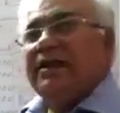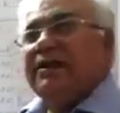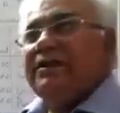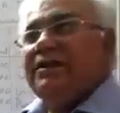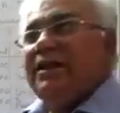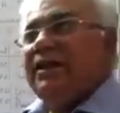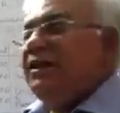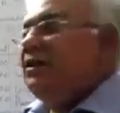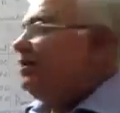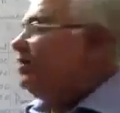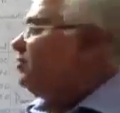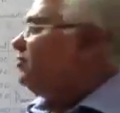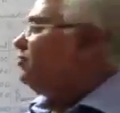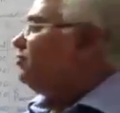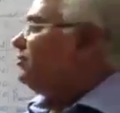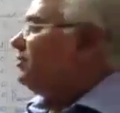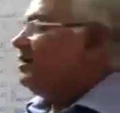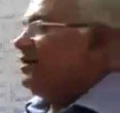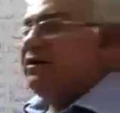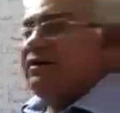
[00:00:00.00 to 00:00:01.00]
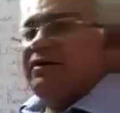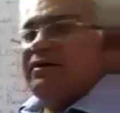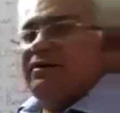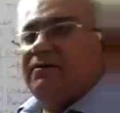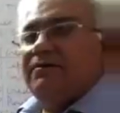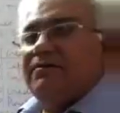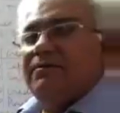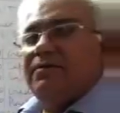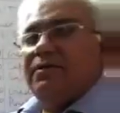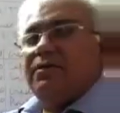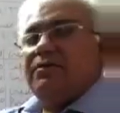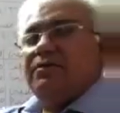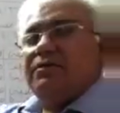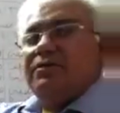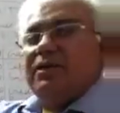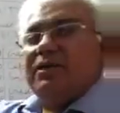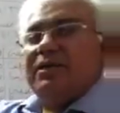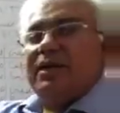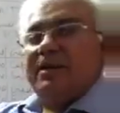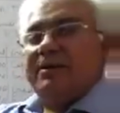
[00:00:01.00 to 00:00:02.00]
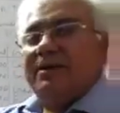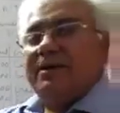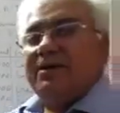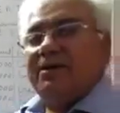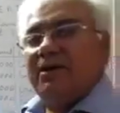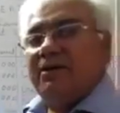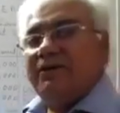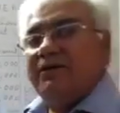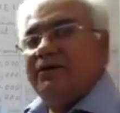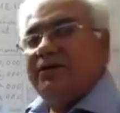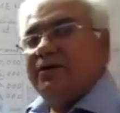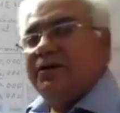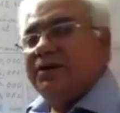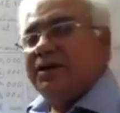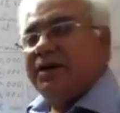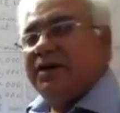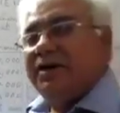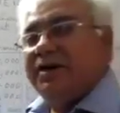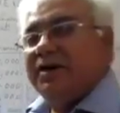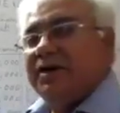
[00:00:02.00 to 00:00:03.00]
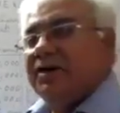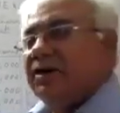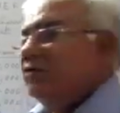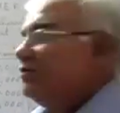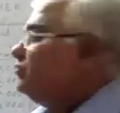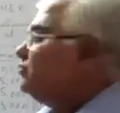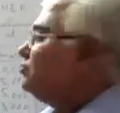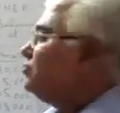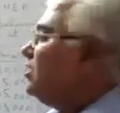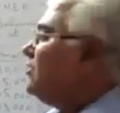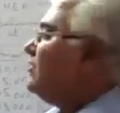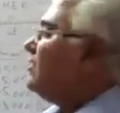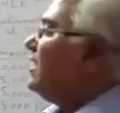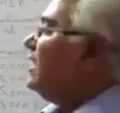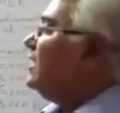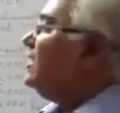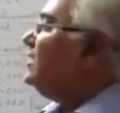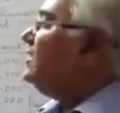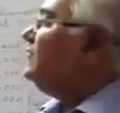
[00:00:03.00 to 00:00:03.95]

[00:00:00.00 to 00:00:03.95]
and they need to be put to the debit of trading account. So our